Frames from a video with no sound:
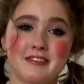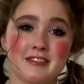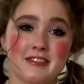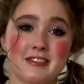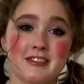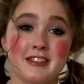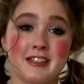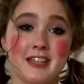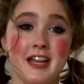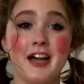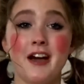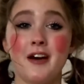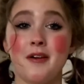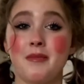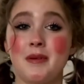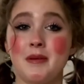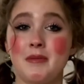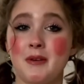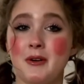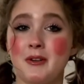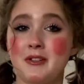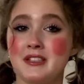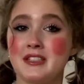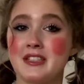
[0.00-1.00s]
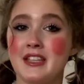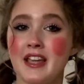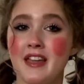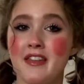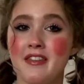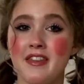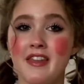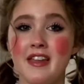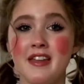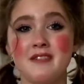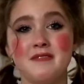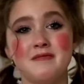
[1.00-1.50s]
Yeah, I'll be posting it
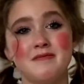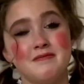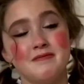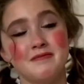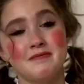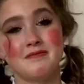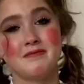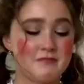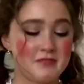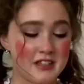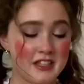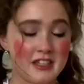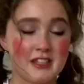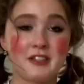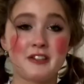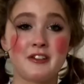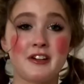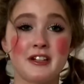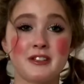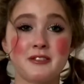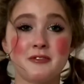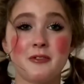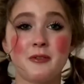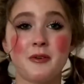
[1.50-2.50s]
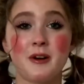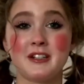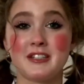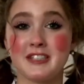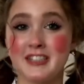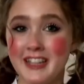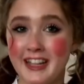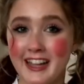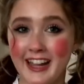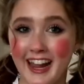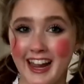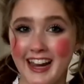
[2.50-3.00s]
then. Thank you guys for watching
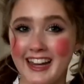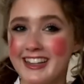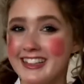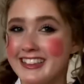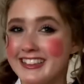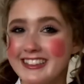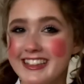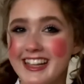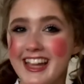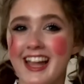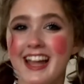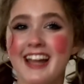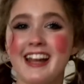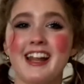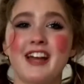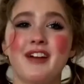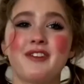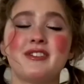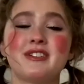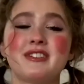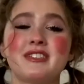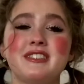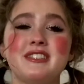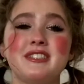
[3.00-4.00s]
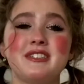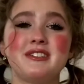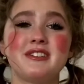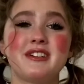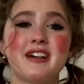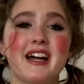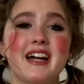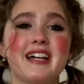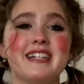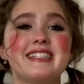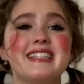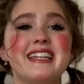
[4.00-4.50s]
again, and I will see you
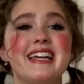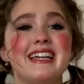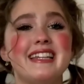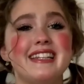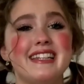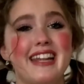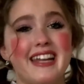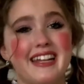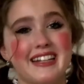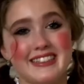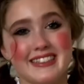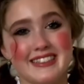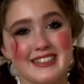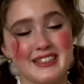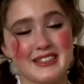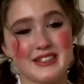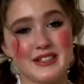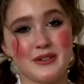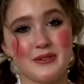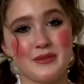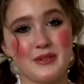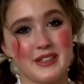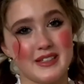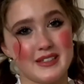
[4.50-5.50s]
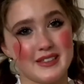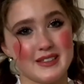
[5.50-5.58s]
guys in next week's